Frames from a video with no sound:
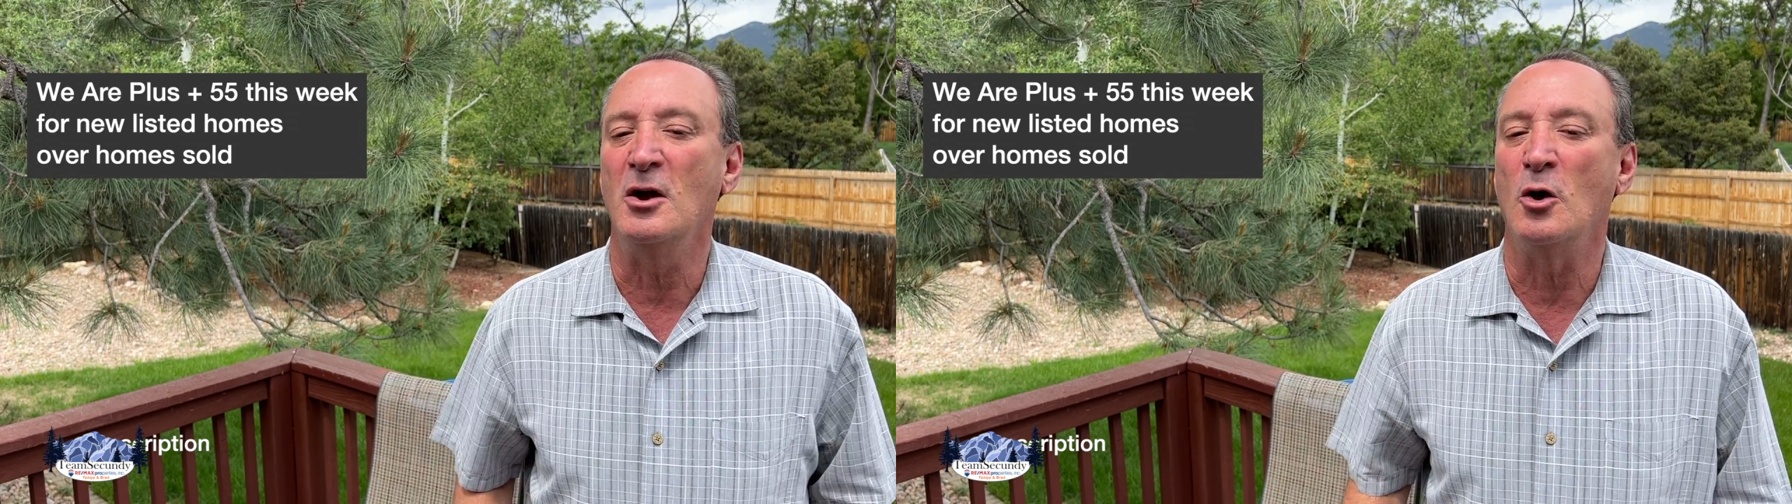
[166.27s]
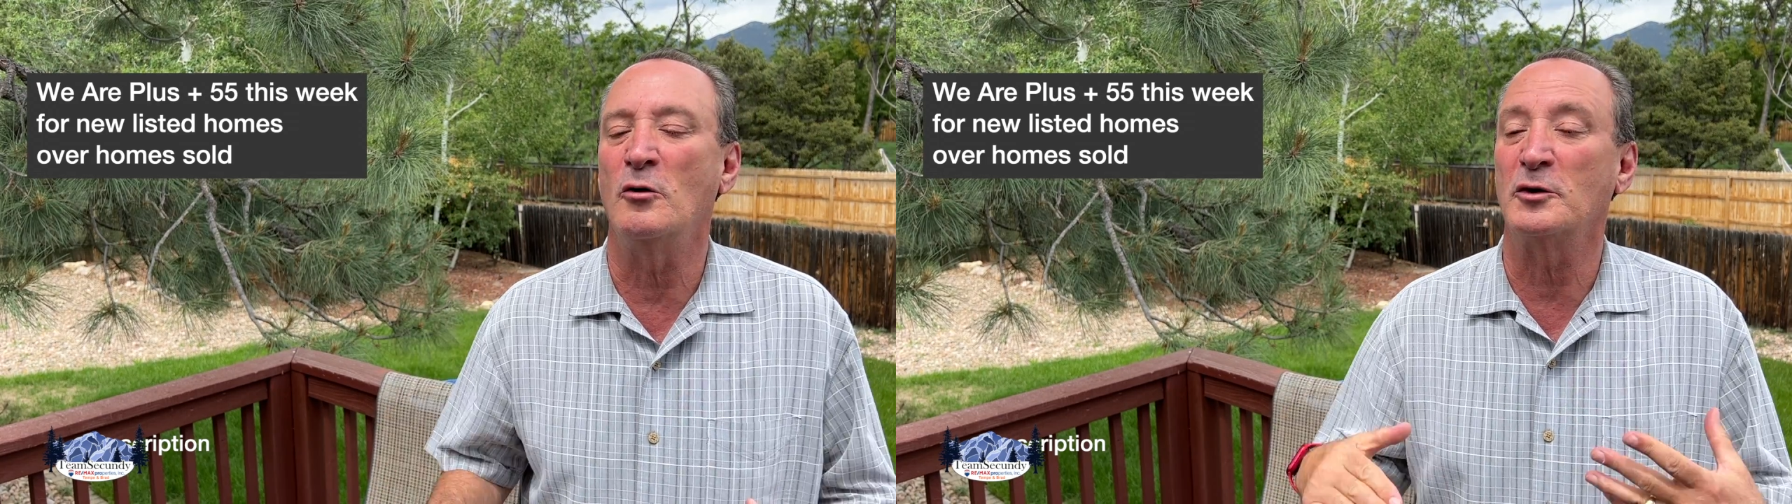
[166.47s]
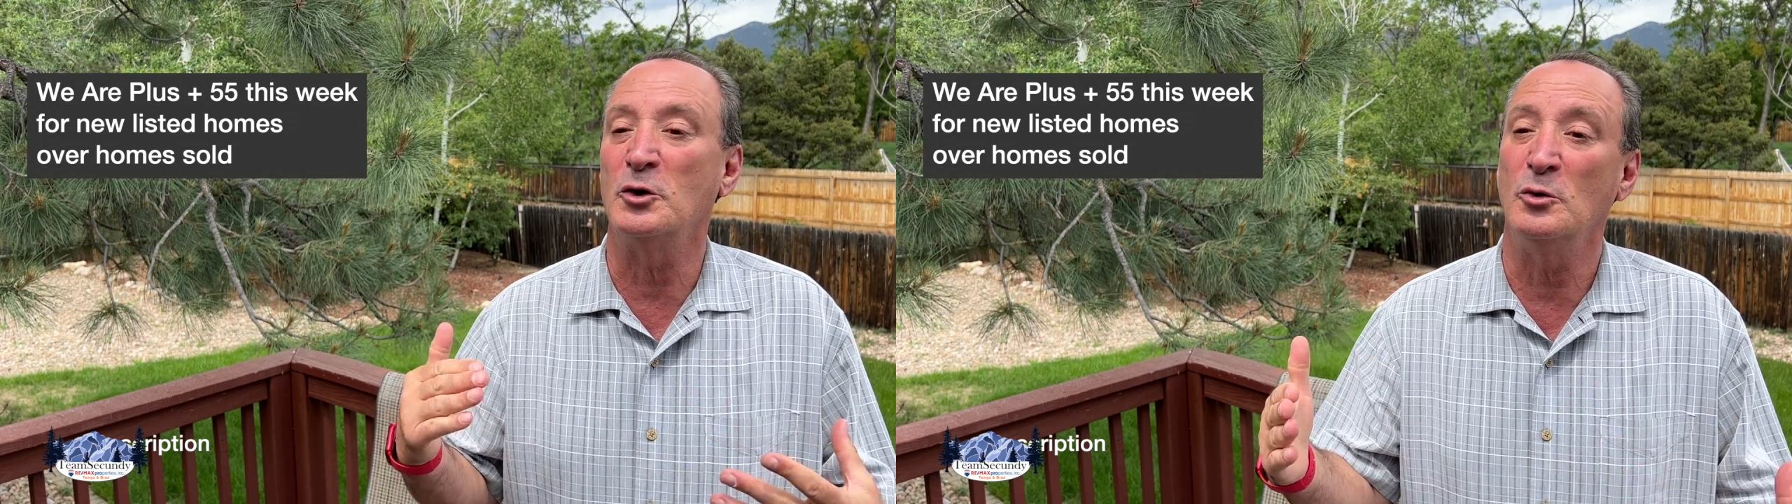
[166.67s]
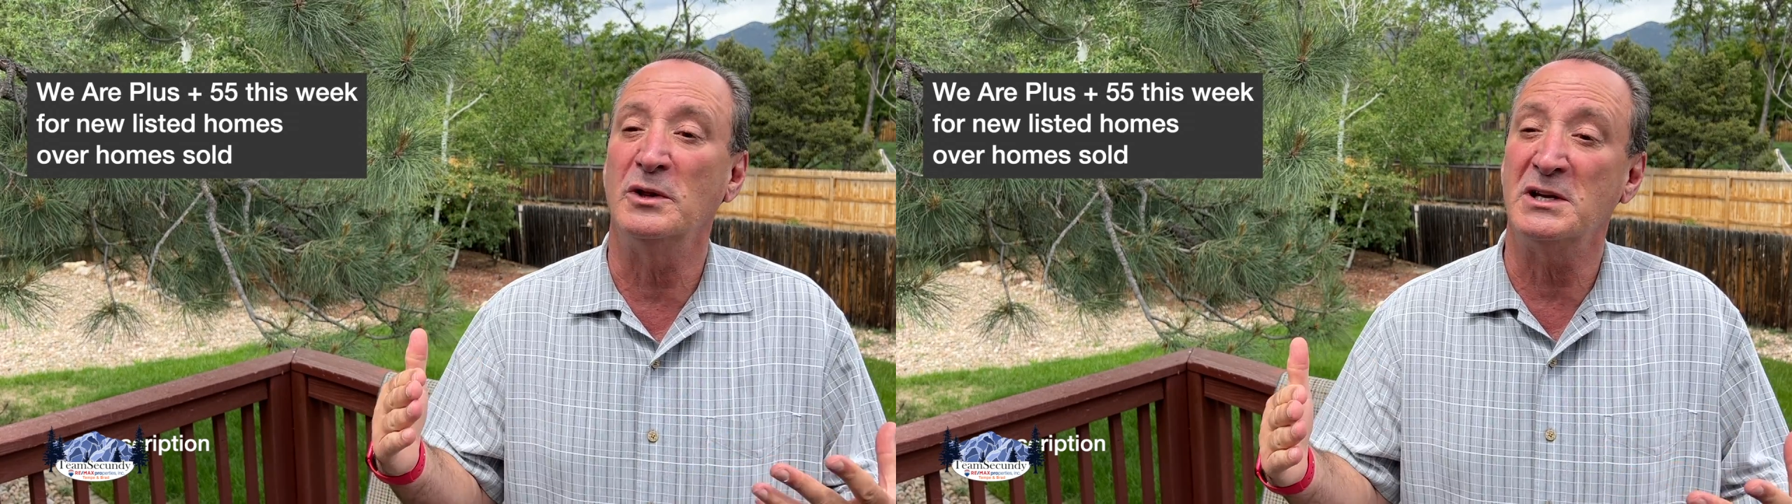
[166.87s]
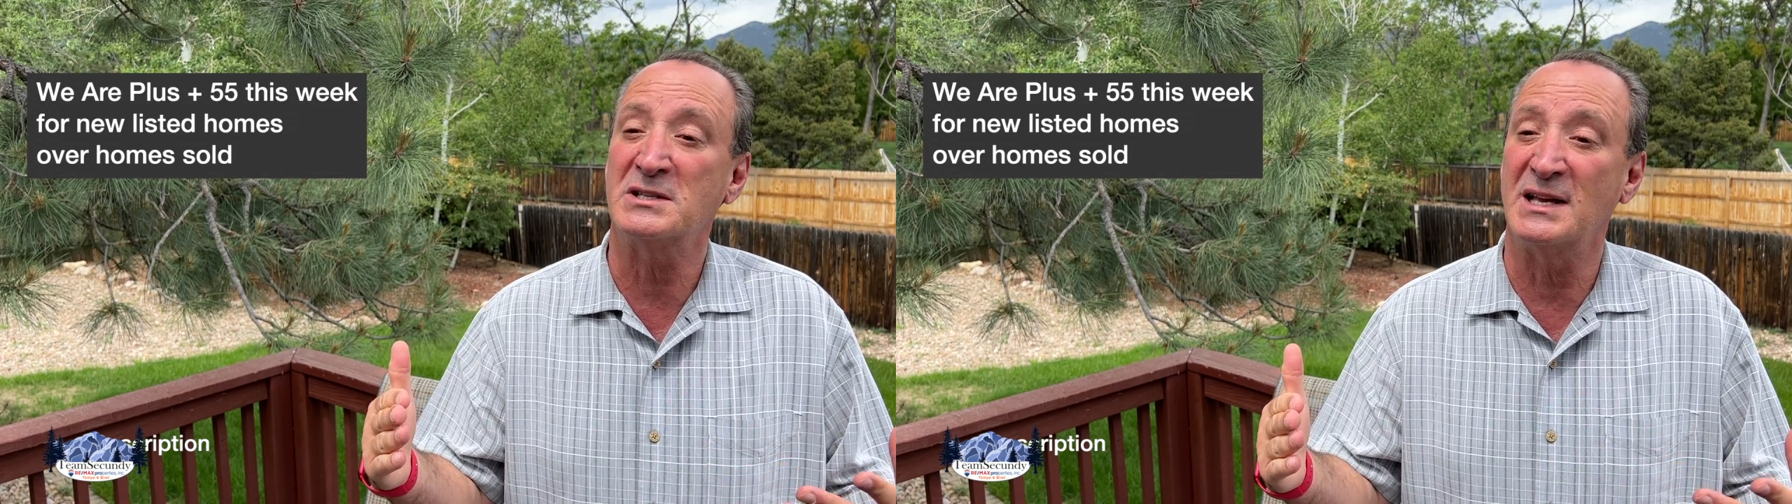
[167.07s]
over new
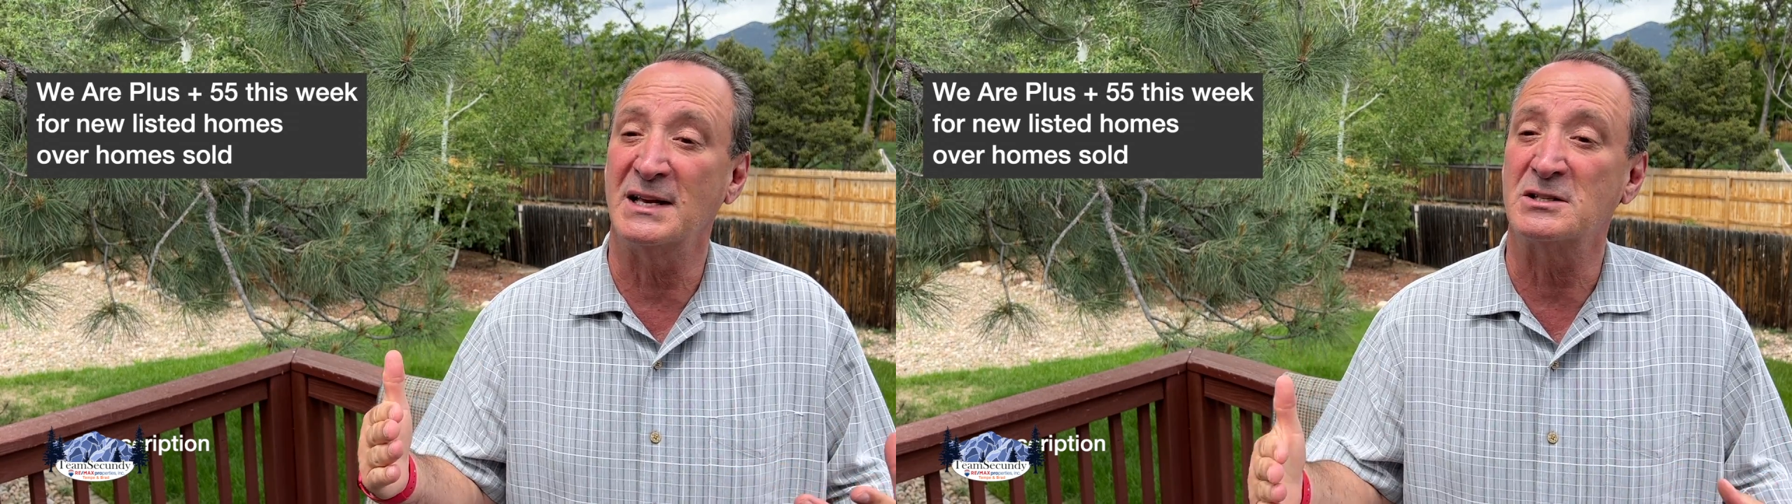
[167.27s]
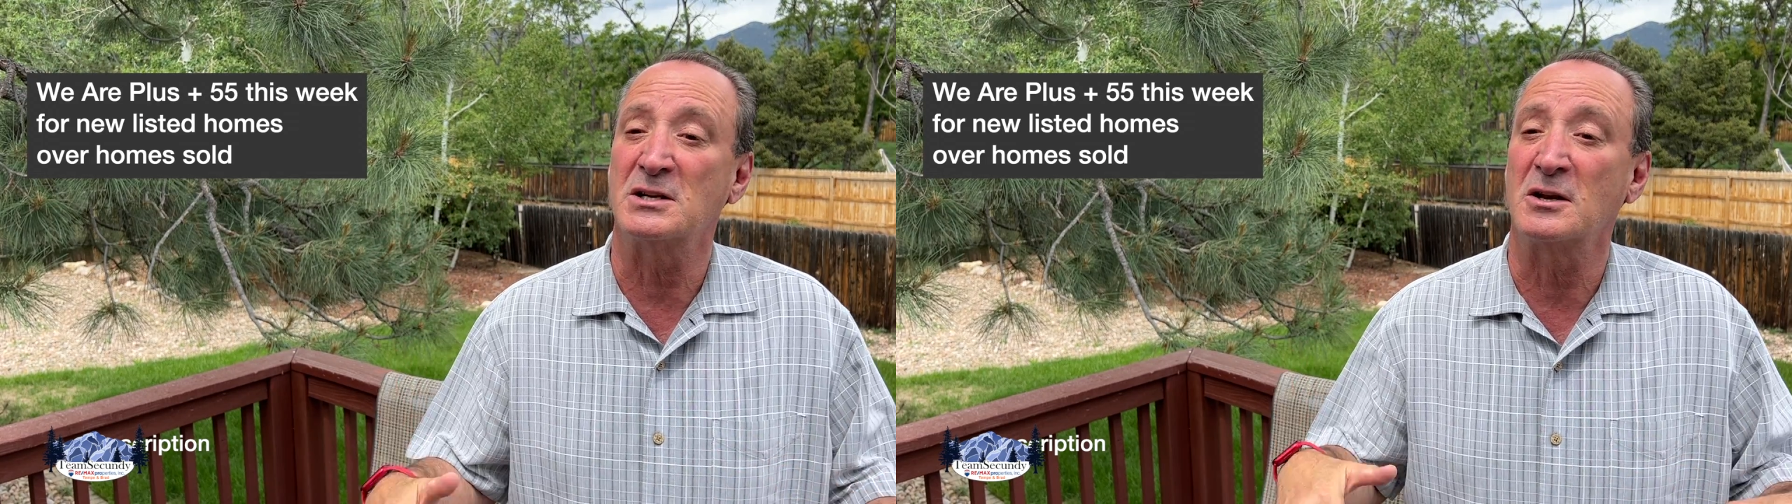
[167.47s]
listings